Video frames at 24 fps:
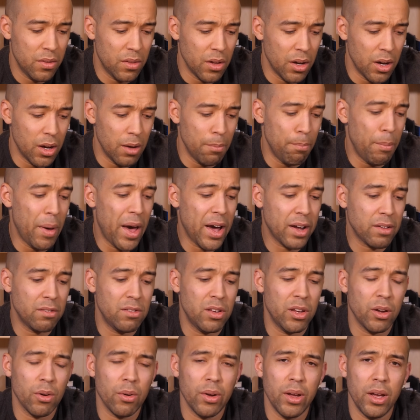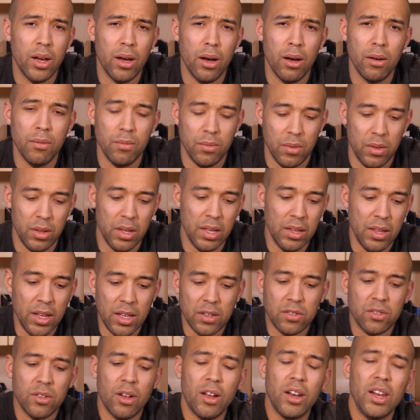the bacteria,
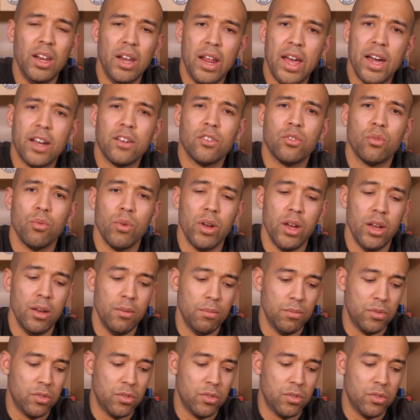it's not an X-ray,